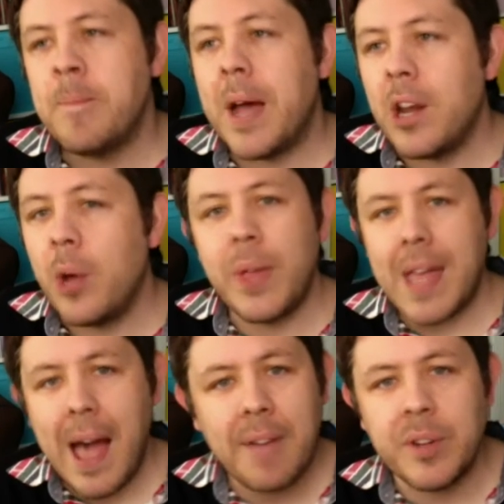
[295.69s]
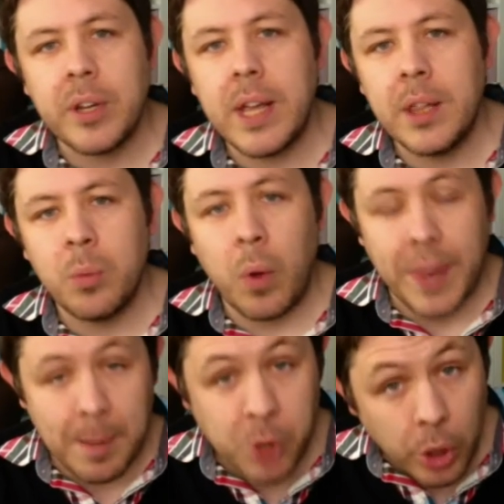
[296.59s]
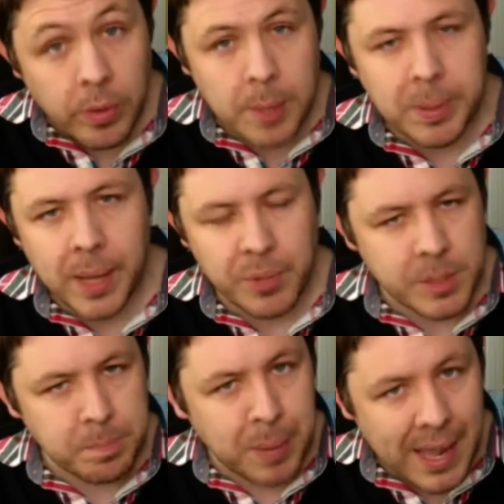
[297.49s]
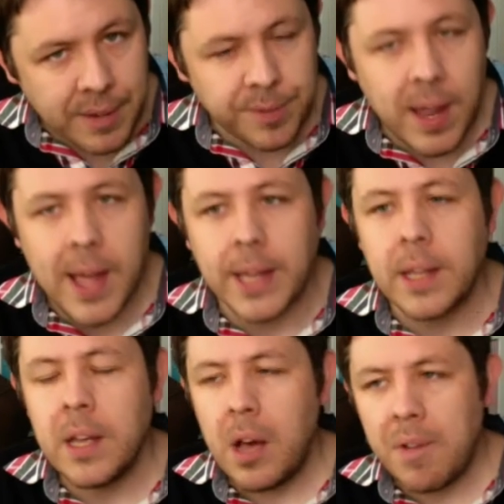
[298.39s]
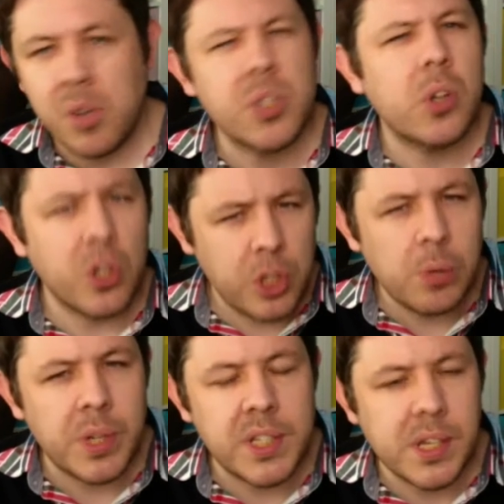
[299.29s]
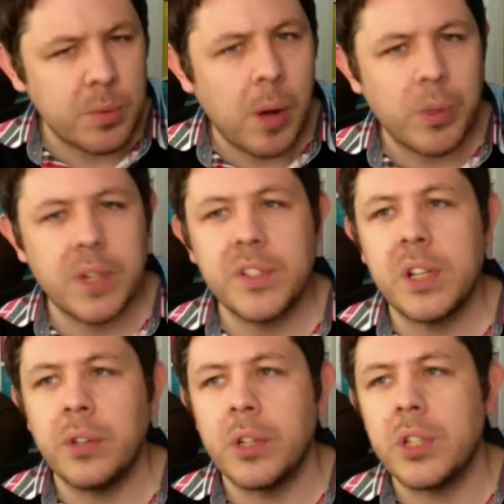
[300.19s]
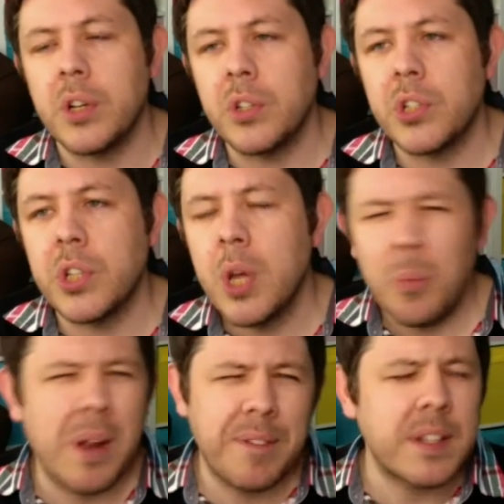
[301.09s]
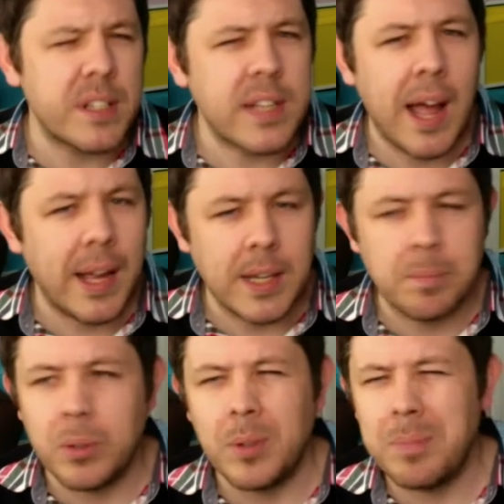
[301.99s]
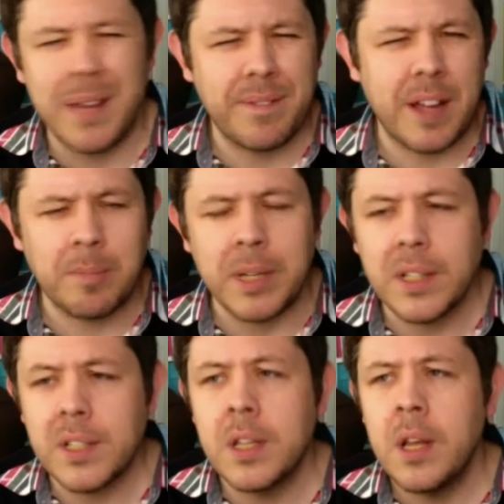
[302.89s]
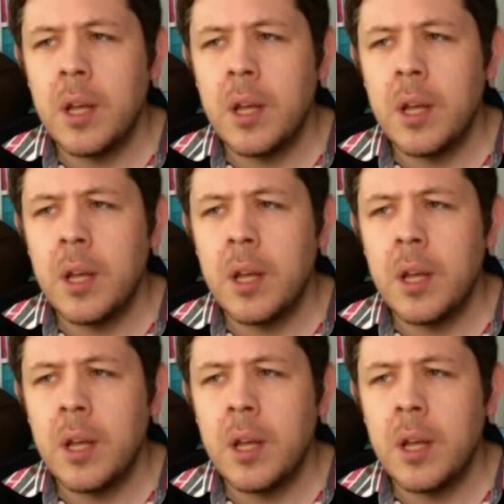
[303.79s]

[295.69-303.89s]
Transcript: I know they haven't in the one that I'm currently playing, which is Black Flag. I've also got Unity as well, which I've still not touched. Well, in fact, I started it, but played 5 minutes.